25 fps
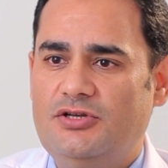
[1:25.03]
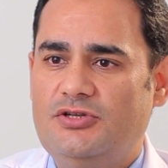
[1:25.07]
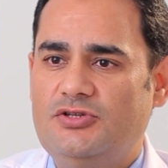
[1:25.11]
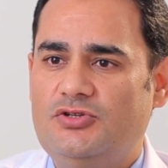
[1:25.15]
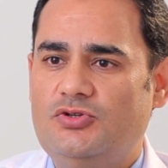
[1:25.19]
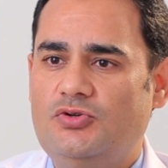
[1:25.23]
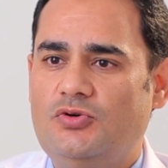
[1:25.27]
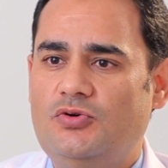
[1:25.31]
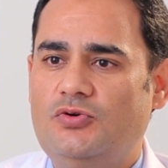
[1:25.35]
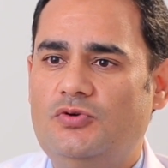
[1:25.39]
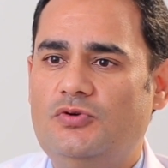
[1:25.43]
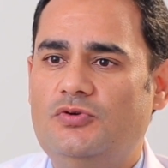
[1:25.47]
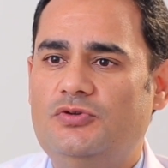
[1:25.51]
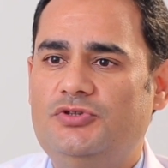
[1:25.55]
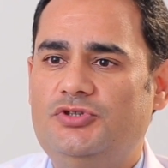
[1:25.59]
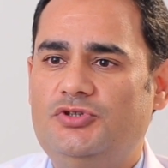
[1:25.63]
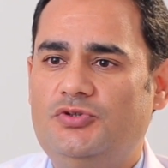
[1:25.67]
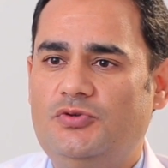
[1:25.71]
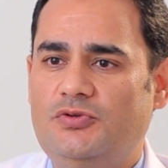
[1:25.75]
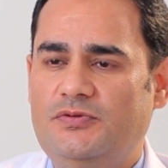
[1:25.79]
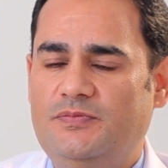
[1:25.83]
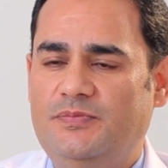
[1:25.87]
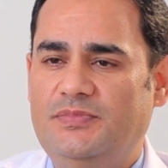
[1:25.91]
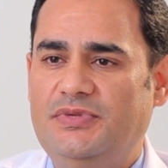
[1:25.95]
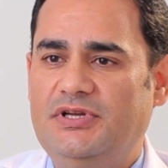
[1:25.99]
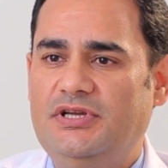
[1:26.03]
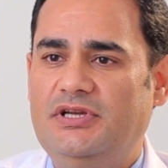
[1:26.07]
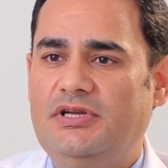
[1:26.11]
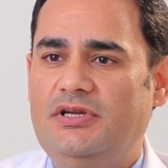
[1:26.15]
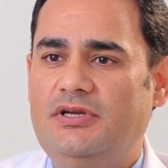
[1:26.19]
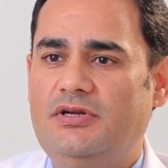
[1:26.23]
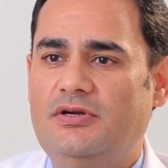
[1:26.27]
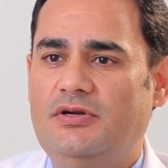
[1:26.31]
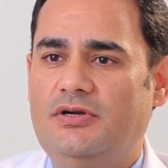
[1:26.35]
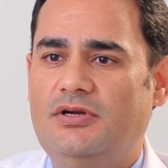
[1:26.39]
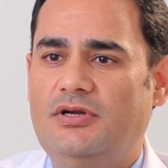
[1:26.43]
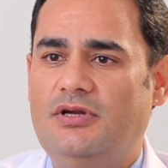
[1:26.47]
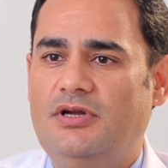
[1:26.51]
So it should
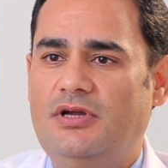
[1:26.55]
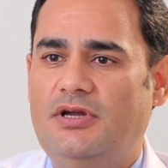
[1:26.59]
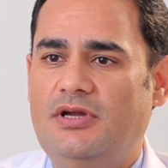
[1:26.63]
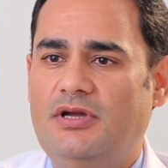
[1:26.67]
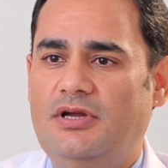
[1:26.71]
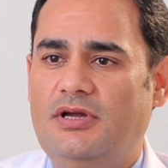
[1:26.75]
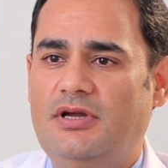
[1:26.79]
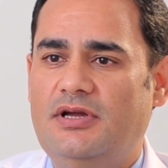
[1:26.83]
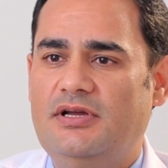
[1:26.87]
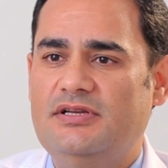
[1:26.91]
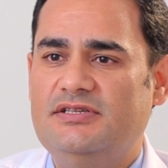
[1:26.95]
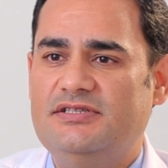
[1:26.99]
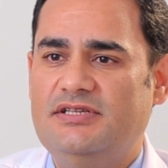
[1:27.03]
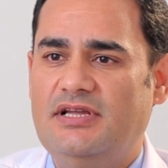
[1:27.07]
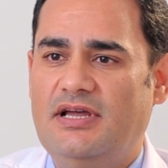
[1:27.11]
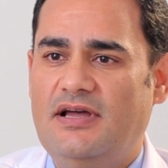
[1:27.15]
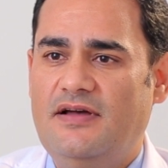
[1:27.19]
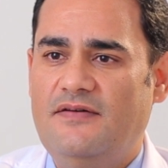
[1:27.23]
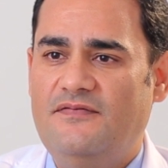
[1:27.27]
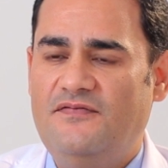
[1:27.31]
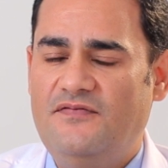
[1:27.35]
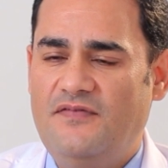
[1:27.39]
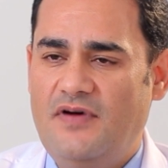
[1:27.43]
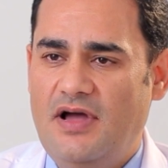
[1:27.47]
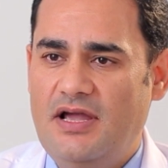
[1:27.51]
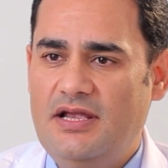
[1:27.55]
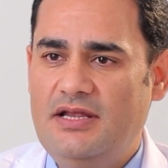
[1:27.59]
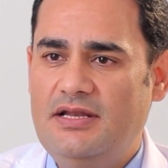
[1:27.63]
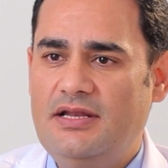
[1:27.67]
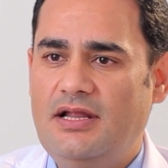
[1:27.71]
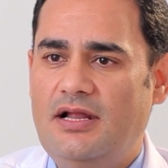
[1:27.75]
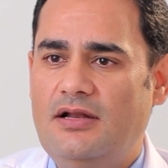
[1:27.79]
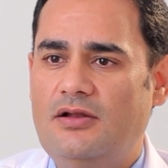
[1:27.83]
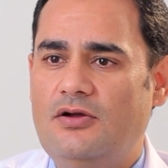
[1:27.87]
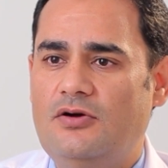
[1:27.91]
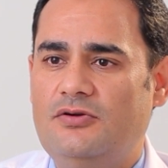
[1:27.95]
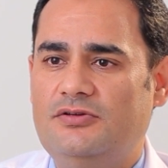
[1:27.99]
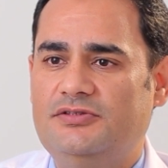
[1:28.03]
be the
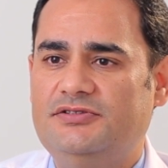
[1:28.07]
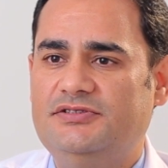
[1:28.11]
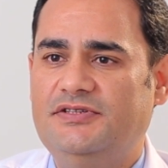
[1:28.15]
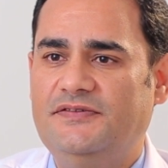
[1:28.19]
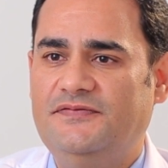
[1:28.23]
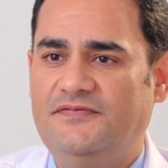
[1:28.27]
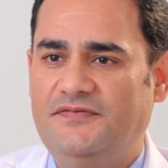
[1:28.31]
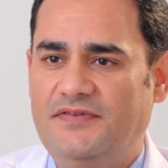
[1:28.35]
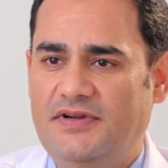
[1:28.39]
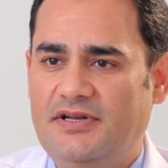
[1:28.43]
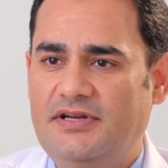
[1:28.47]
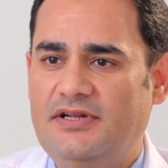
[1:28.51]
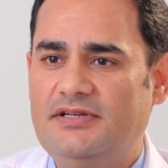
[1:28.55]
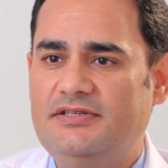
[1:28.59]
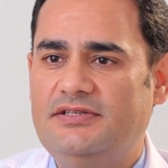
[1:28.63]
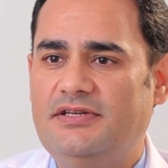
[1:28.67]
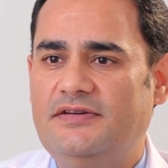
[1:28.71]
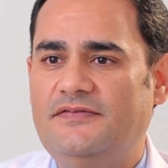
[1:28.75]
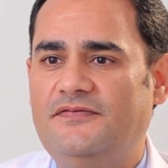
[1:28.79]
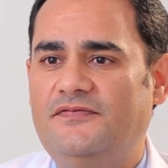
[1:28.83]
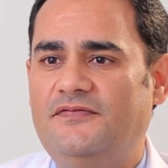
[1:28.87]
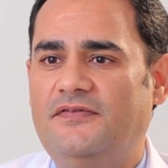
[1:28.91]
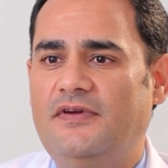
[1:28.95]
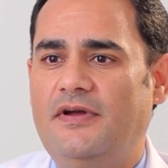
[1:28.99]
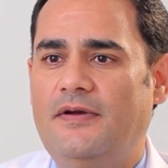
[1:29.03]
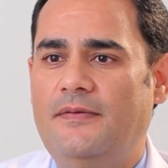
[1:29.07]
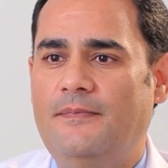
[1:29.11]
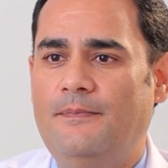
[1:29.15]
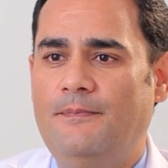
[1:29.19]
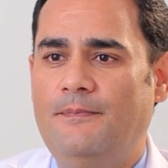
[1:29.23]
final or definitive